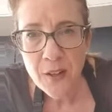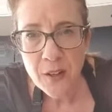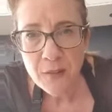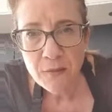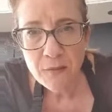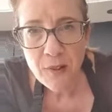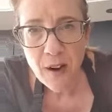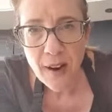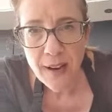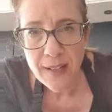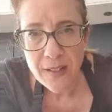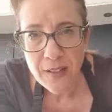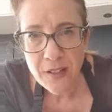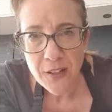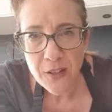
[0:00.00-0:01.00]

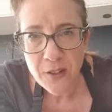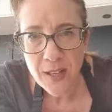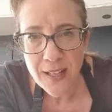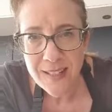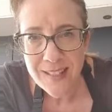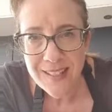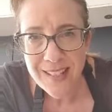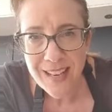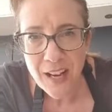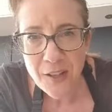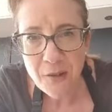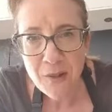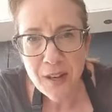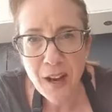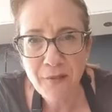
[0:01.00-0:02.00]
Right. You can see, and
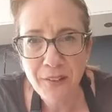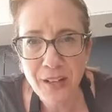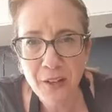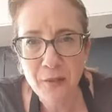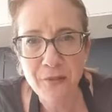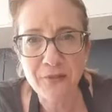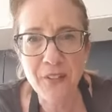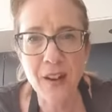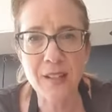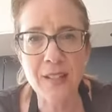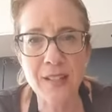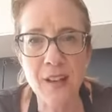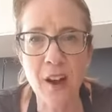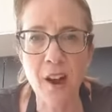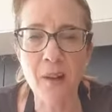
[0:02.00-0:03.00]
you're loving your
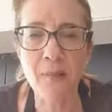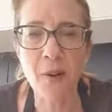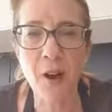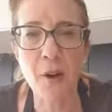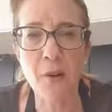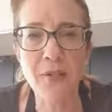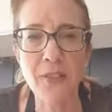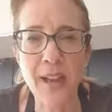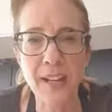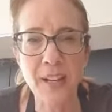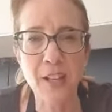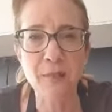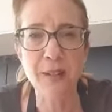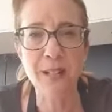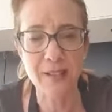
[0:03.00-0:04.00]
first time. Oh, thank
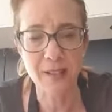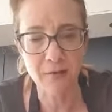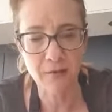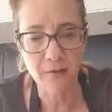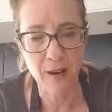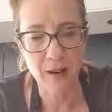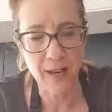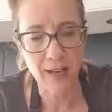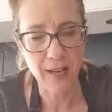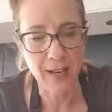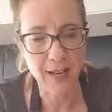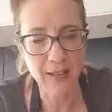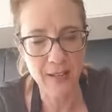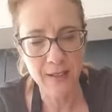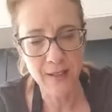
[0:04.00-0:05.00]
you, Melissa and
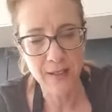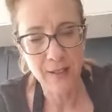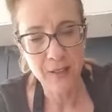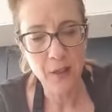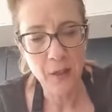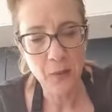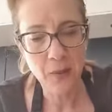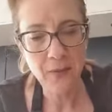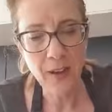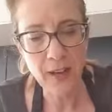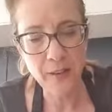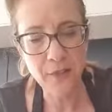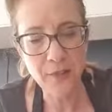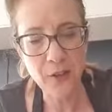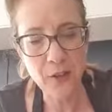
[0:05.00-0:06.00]
Riley. We've
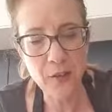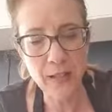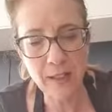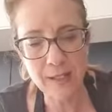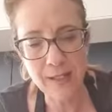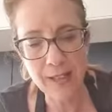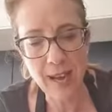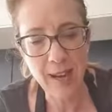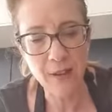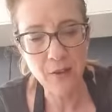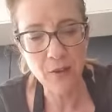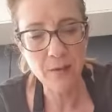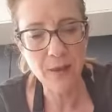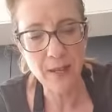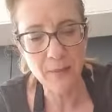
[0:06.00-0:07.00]
had a few little tech.
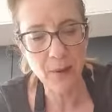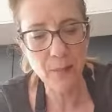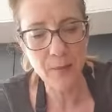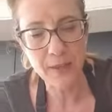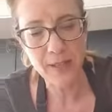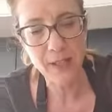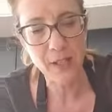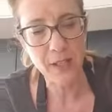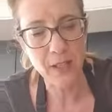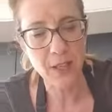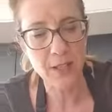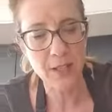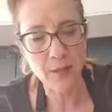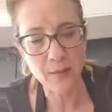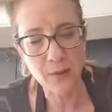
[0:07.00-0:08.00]
Normally we're pretty
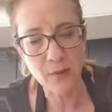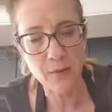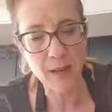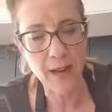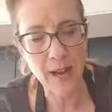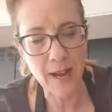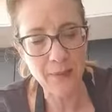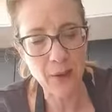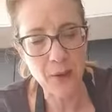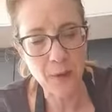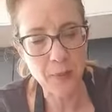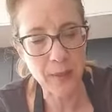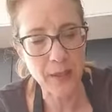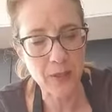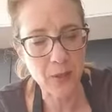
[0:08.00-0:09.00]
good, and normally I have it on a
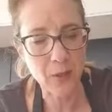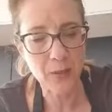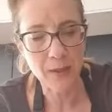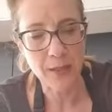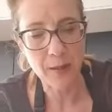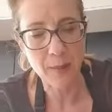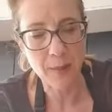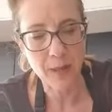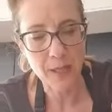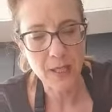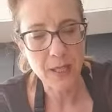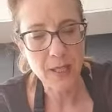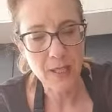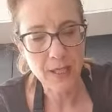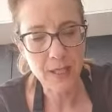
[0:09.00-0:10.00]
bigger screen, but
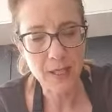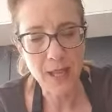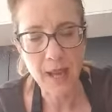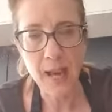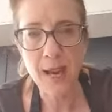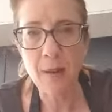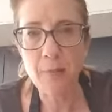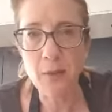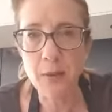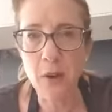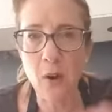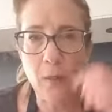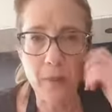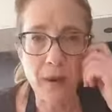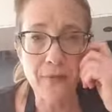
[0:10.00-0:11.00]
today I'm doing it
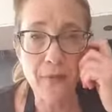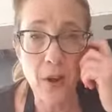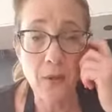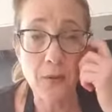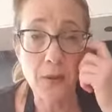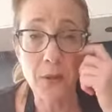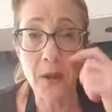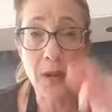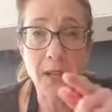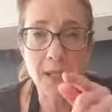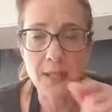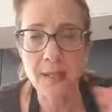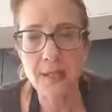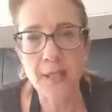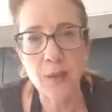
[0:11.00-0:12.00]
on my phone so that I
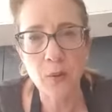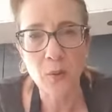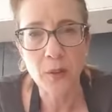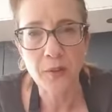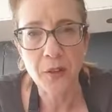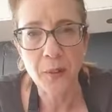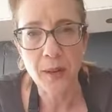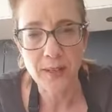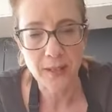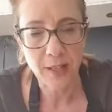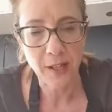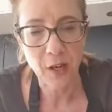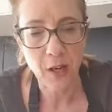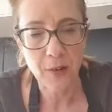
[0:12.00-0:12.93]
can see all of you as I go.